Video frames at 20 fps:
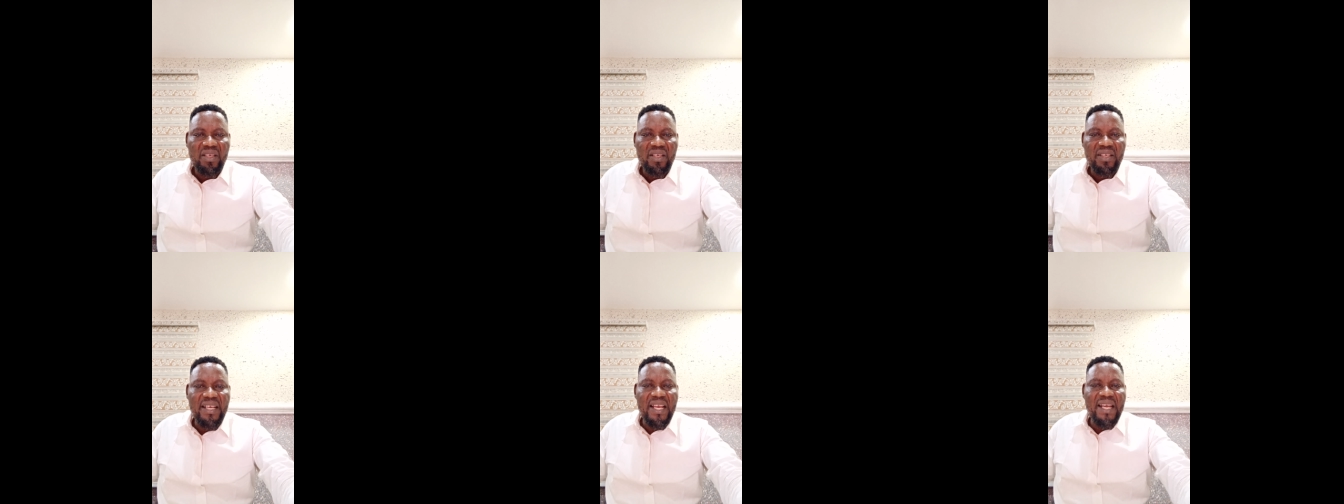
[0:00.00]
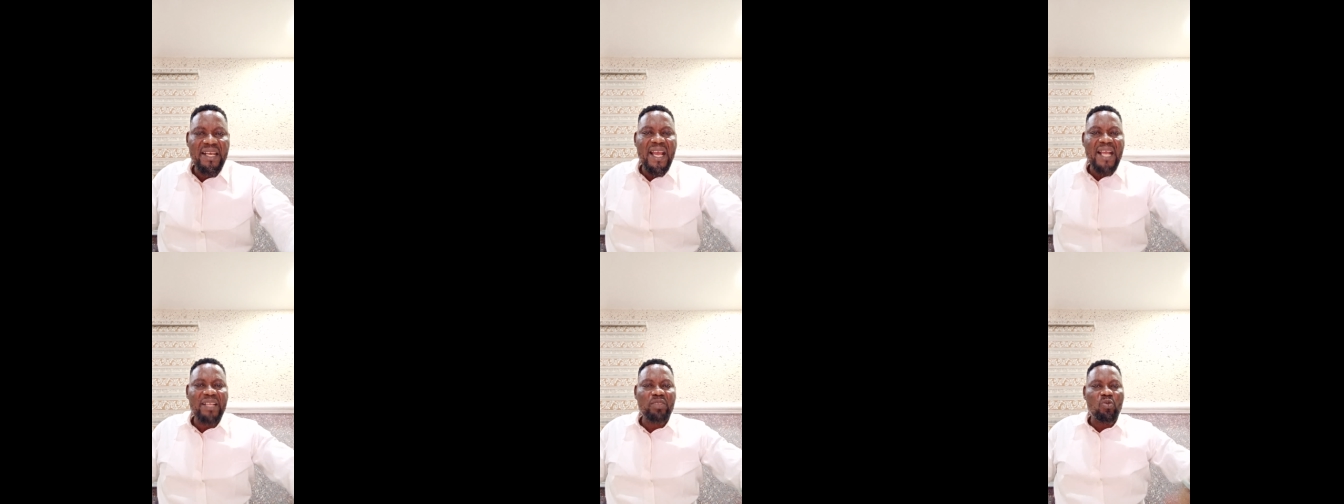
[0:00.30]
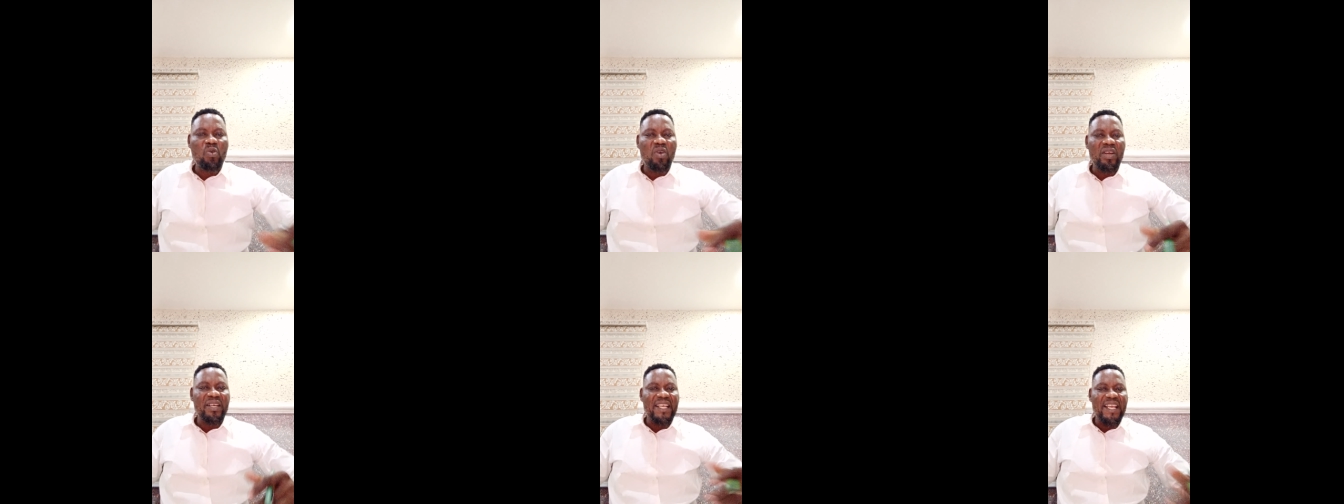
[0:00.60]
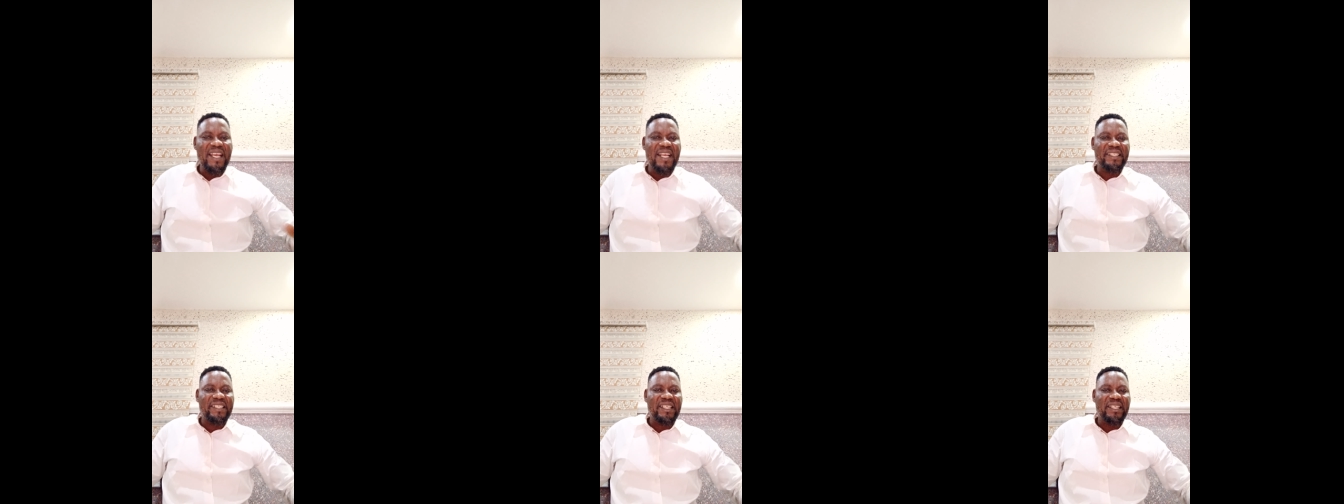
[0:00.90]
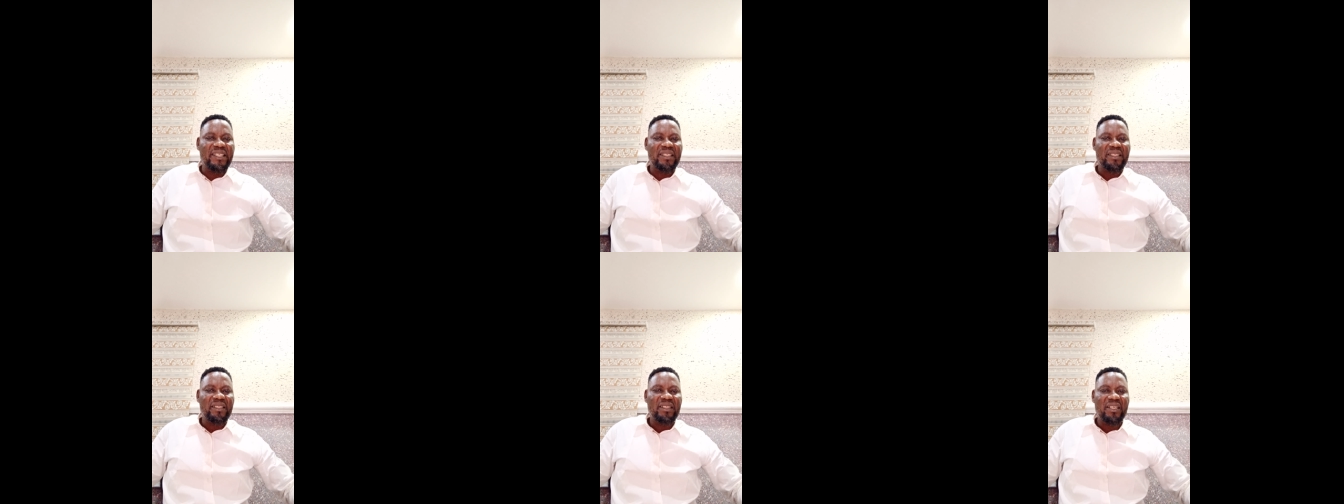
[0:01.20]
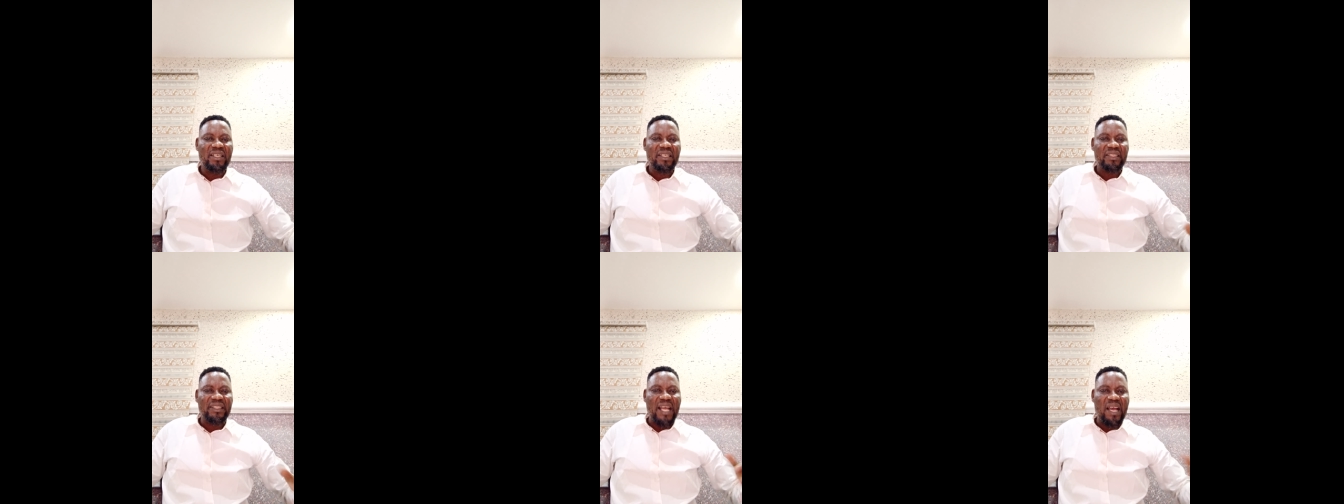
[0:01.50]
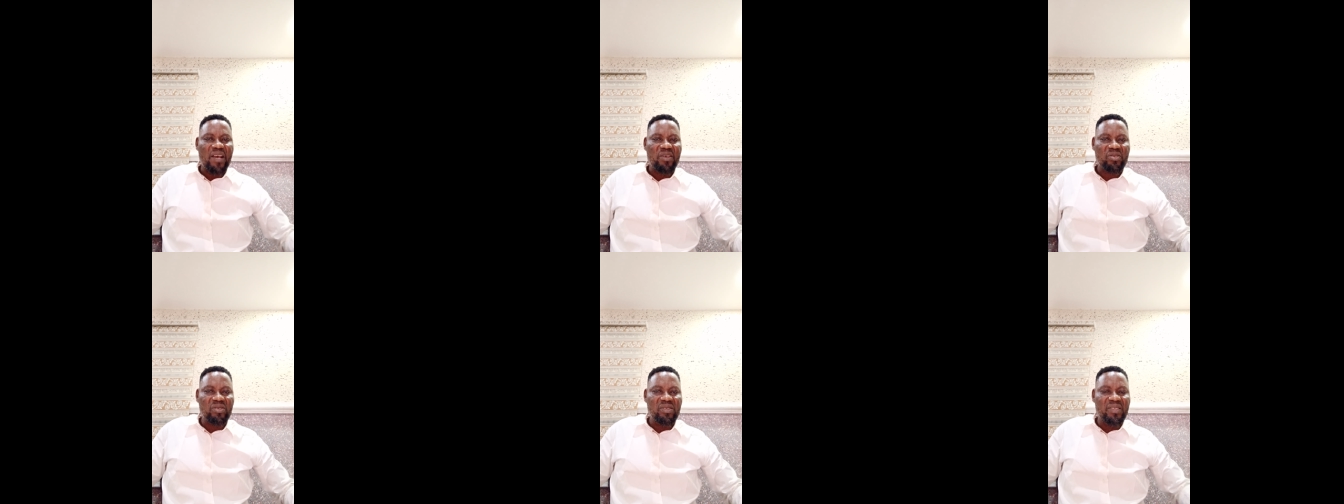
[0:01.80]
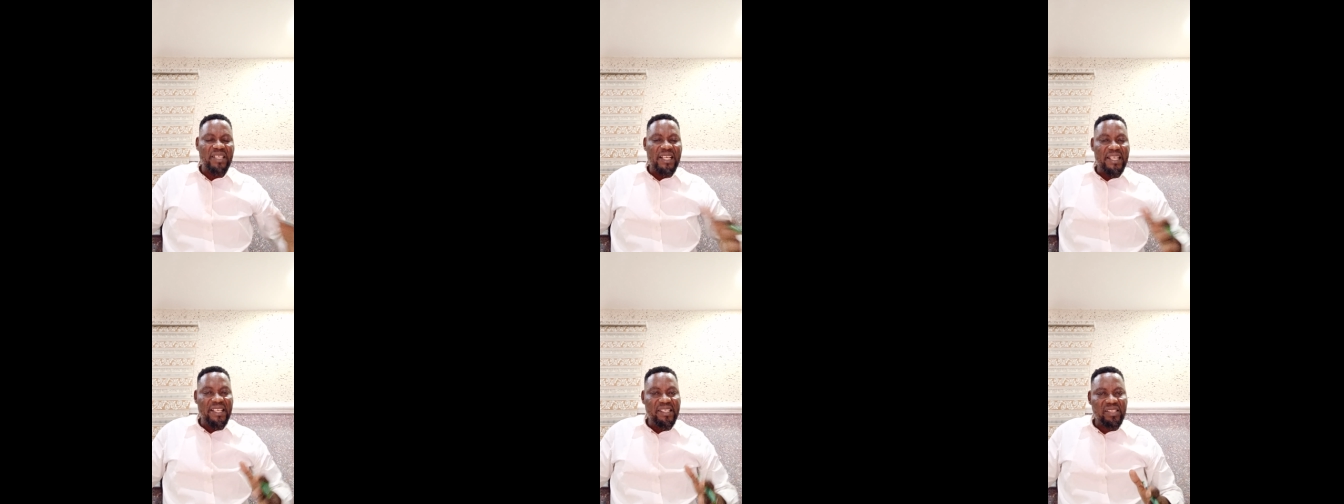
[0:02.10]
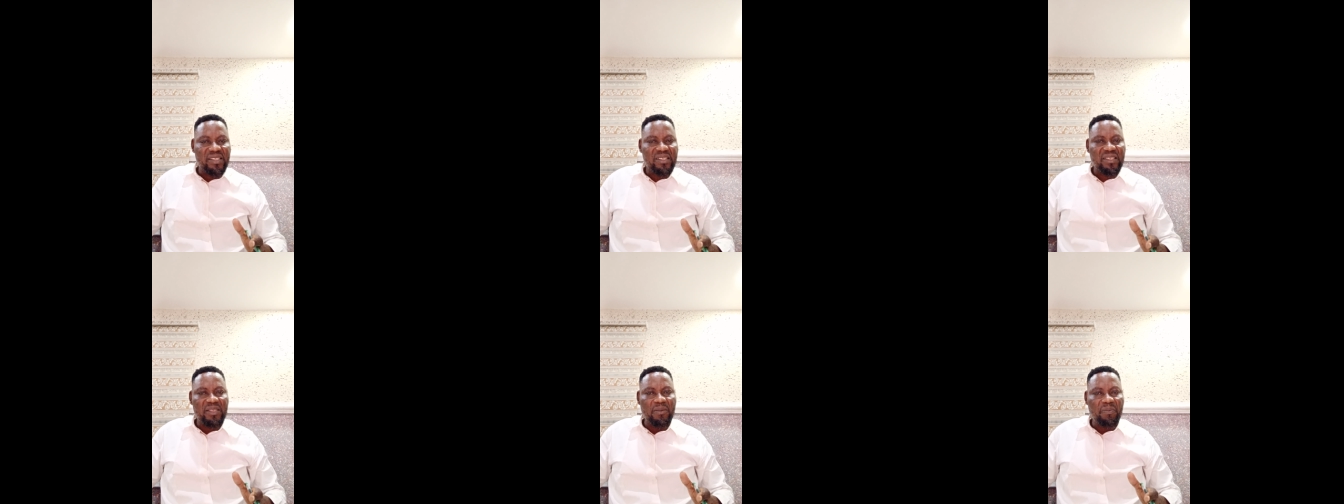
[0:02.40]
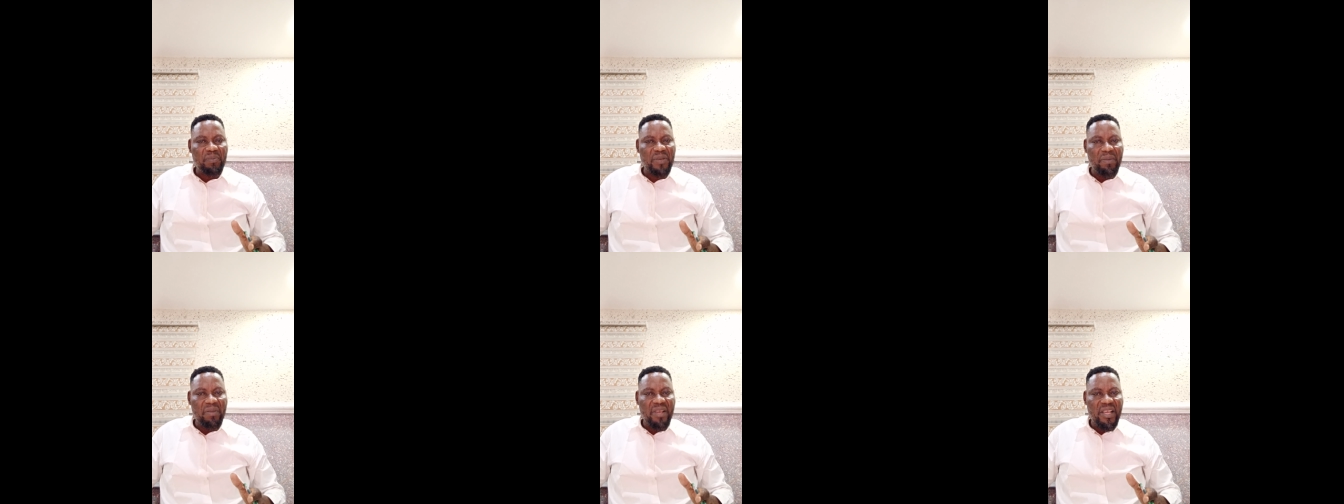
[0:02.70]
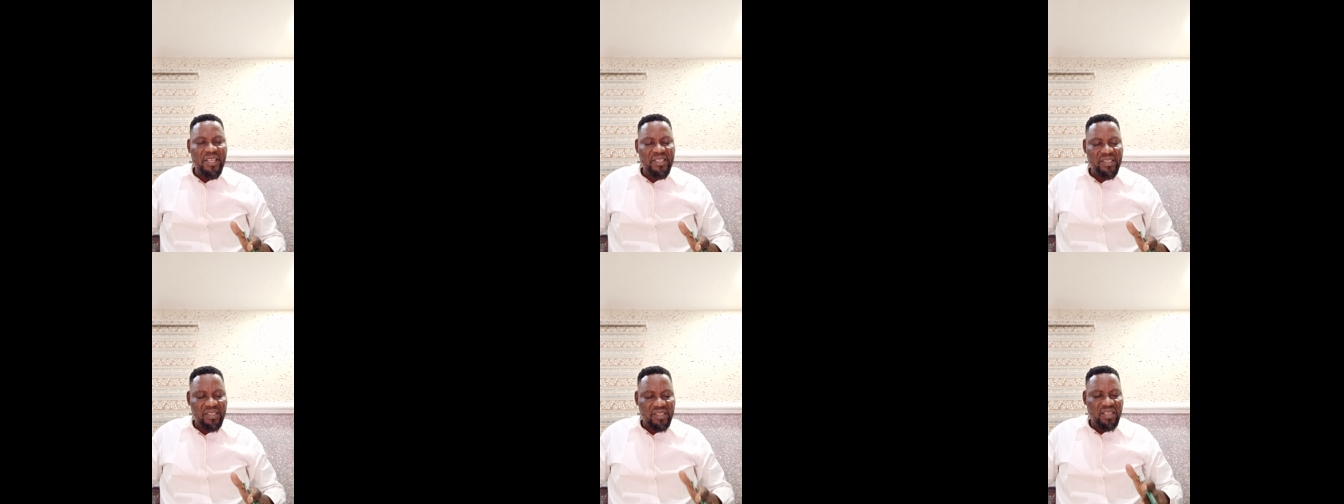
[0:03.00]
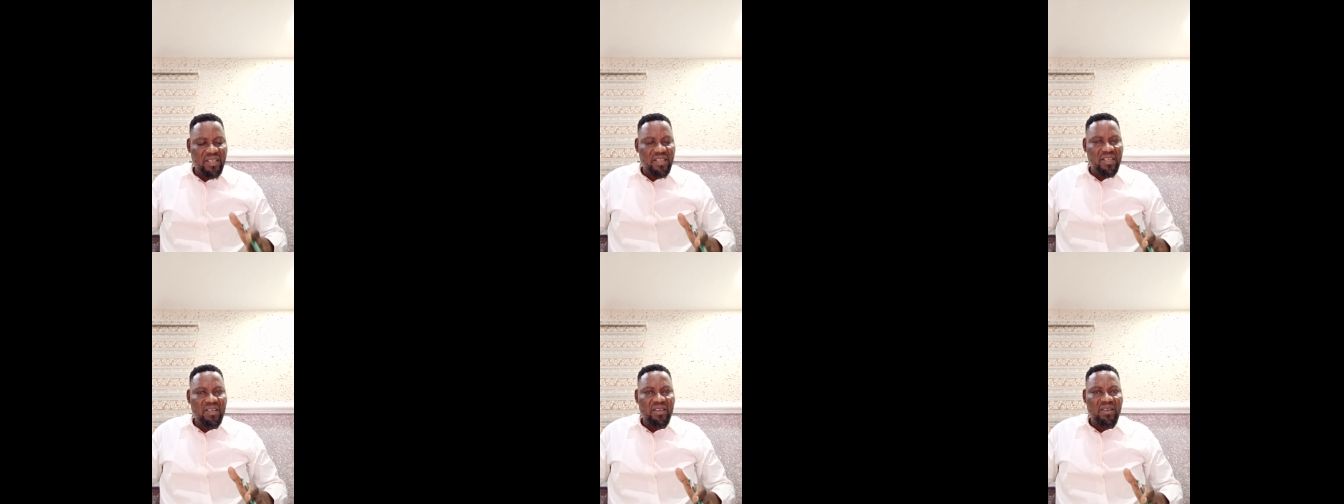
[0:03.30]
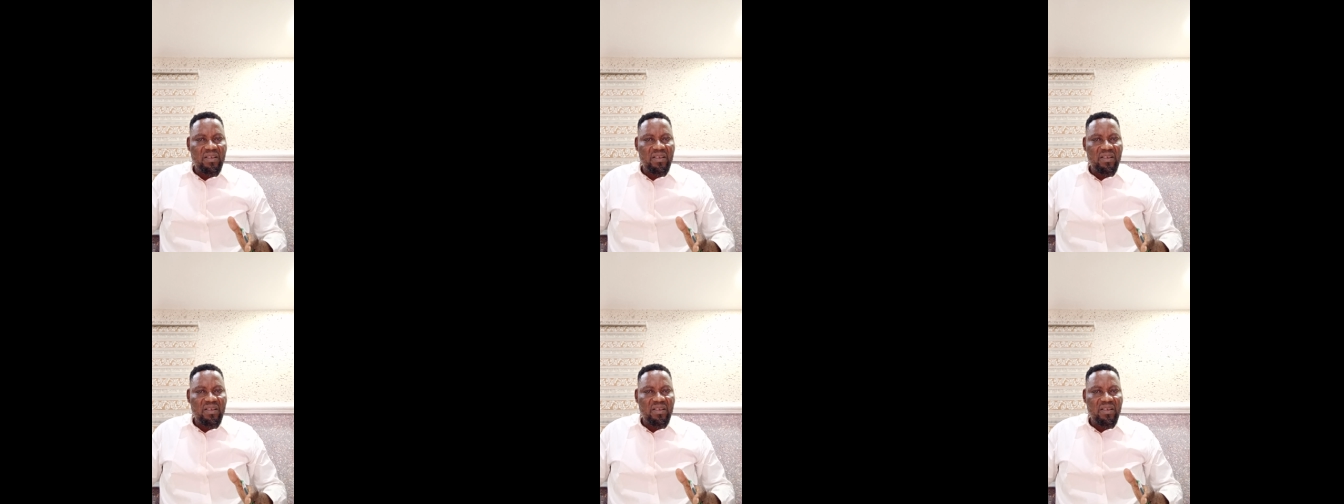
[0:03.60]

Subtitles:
then that 180,000 is simply means